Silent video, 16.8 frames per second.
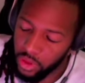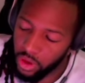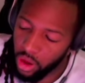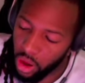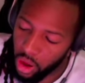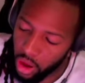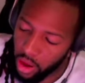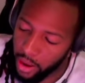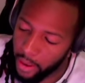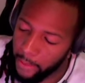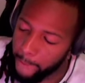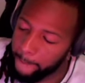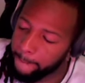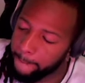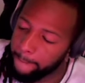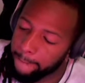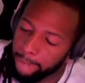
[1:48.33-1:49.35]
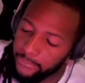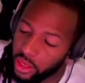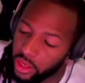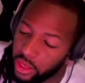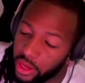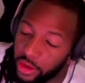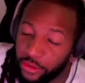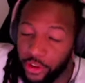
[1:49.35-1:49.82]
Um,
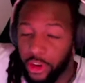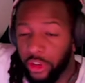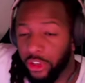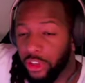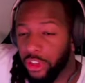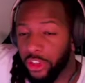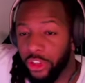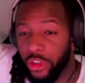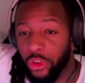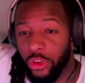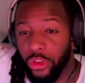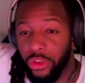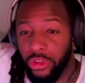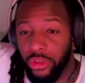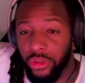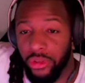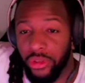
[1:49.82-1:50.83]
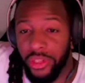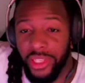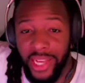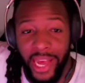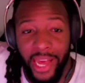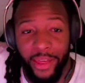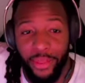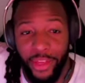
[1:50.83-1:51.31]
yeah, follow us on the socials. It's
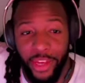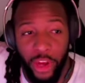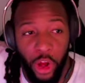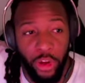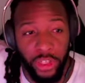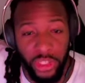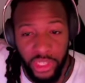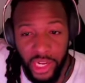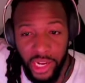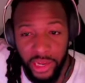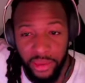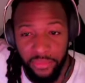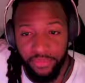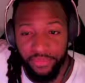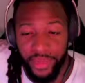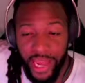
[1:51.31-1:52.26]
at the alt time.